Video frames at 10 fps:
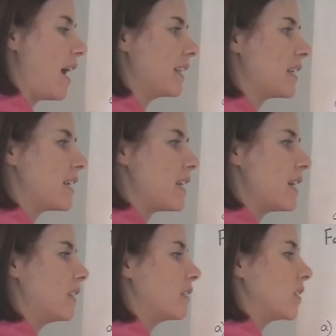And
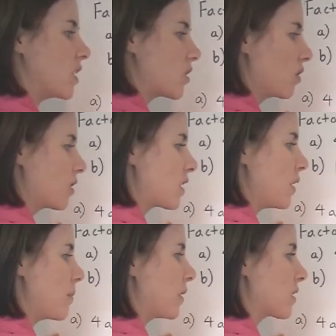here it's also
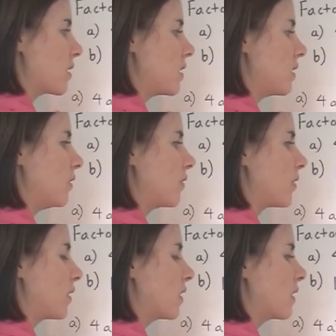positive,
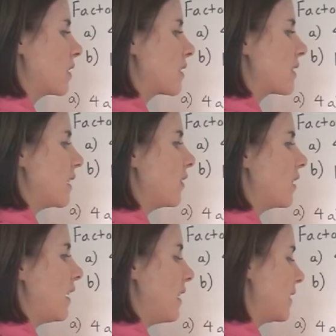7
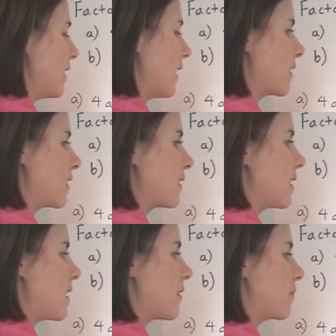and another
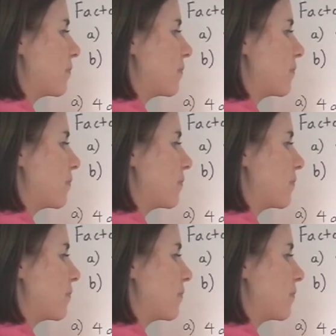C.